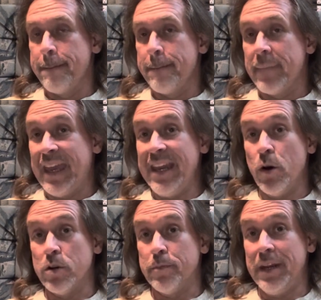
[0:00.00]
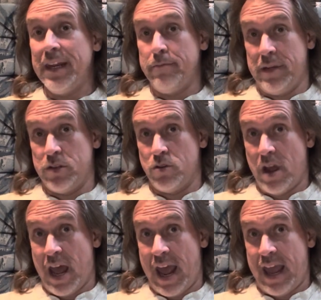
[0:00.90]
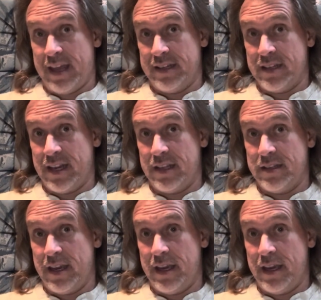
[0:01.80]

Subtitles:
Kino is bleeding me dry, I just gotta say.